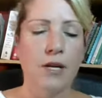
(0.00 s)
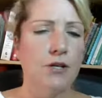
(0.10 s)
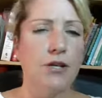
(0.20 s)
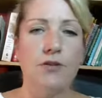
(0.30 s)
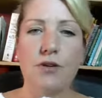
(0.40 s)

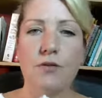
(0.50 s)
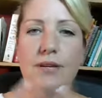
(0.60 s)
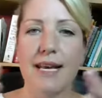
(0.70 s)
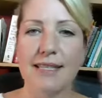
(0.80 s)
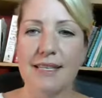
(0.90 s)
So you don't
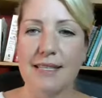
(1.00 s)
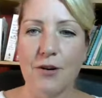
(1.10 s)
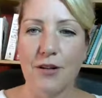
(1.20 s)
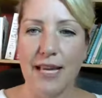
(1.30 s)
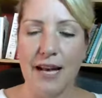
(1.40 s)

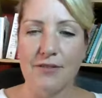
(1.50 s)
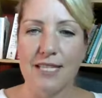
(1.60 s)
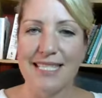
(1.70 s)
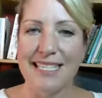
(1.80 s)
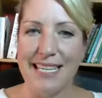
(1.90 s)
necessarily have
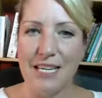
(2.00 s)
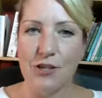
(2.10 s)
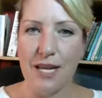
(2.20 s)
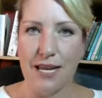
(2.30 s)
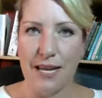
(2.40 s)
to
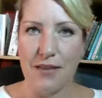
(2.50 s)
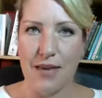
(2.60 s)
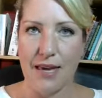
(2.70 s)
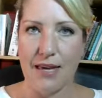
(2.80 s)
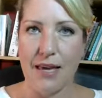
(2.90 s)
teach
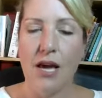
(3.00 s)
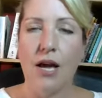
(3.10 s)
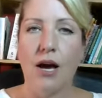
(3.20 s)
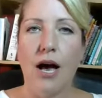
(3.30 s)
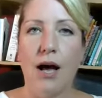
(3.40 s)
anything.
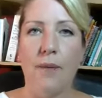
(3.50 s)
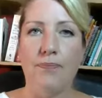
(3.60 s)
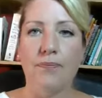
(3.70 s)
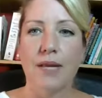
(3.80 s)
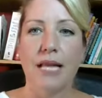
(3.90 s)

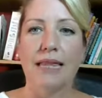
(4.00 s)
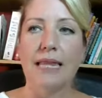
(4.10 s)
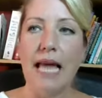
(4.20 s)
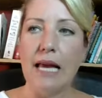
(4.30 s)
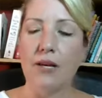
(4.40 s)

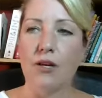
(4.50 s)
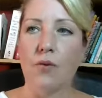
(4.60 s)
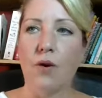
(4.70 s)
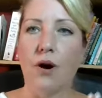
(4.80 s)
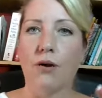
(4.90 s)
Let
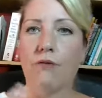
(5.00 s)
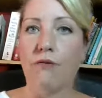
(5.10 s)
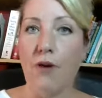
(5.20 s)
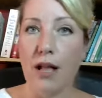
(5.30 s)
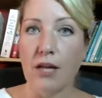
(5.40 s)
your
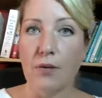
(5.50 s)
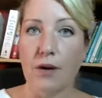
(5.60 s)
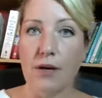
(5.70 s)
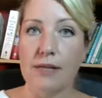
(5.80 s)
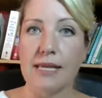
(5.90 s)

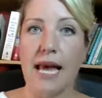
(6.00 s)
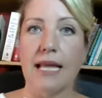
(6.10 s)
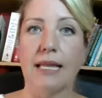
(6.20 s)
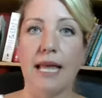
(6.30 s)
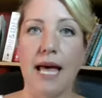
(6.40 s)
followers
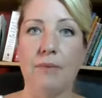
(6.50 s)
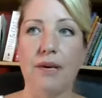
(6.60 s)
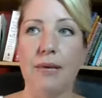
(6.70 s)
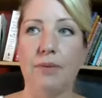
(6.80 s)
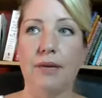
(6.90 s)
and let
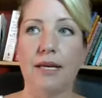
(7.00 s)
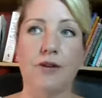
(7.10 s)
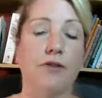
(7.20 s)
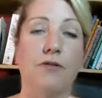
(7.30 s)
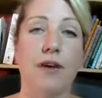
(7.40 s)
people in
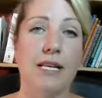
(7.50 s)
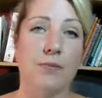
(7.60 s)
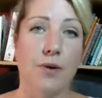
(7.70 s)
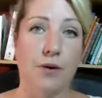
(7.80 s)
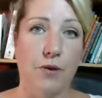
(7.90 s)
your
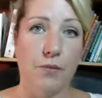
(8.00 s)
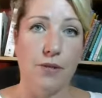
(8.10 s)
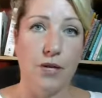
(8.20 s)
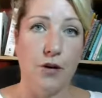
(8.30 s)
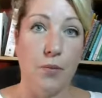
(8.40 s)
Facebook groups
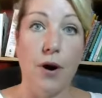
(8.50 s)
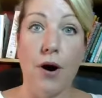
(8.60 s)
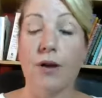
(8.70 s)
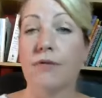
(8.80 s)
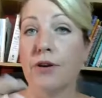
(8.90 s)
that you're
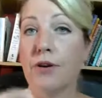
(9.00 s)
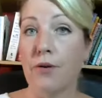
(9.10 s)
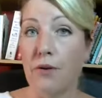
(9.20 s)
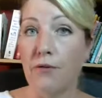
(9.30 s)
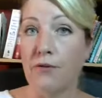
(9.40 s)
part of or your
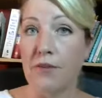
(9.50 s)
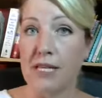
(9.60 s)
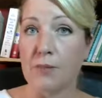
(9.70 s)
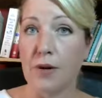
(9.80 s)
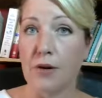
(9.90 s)
own
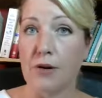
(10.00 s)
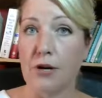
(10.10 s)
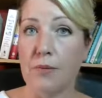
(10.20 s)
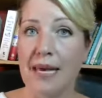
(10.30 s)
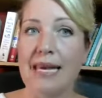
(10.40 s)
Facebook
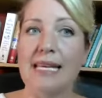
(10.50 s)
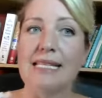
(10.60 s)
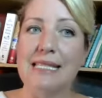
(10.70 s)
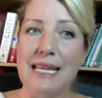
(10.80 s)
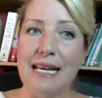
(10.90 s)
group
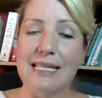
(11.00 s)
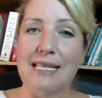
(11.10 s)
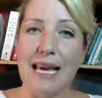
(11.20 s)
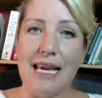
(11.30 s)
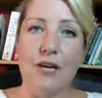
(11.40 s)

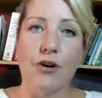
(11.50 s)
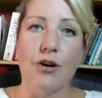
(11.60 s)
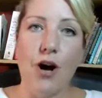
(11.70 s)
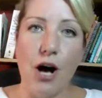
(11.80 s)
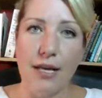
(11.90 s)
dictate your
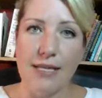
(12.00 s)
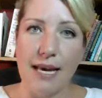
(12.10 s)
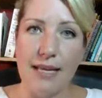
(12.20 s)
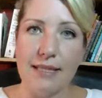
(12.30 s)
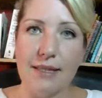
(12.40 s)

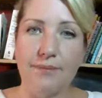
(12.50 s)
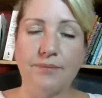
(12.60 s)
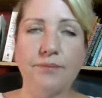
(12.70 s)
content.